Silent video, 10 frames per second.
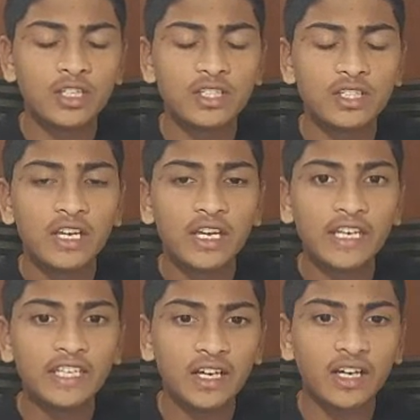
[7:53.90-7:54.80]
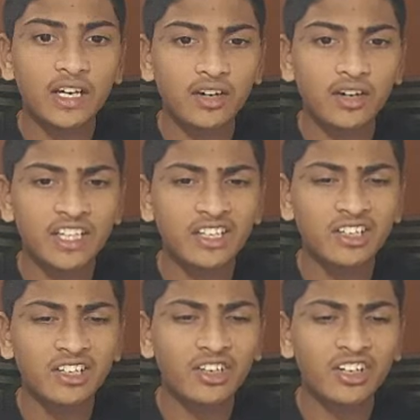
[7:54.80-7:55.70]
anything, or ascending order
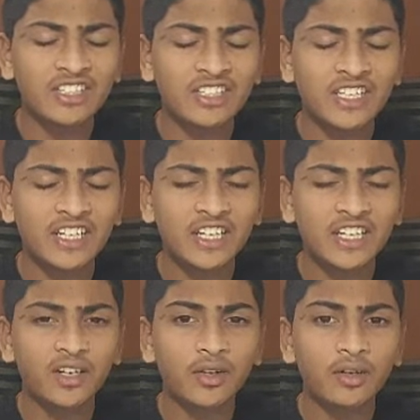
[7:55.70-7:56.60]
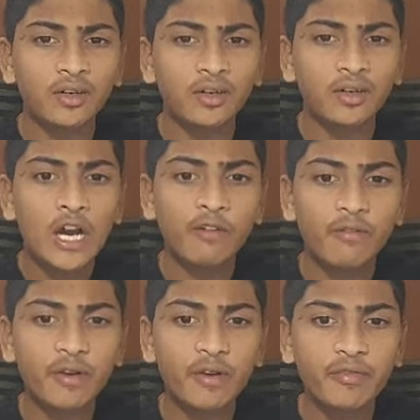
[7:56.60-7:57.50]
or descending order, or however
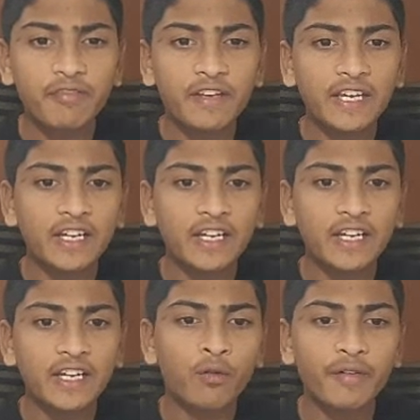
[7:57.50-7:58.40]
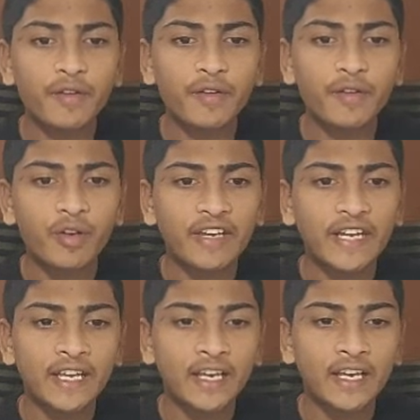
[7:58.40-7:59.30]
we can
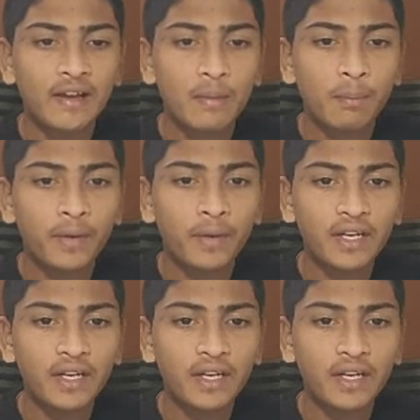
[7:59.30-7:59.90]
take. But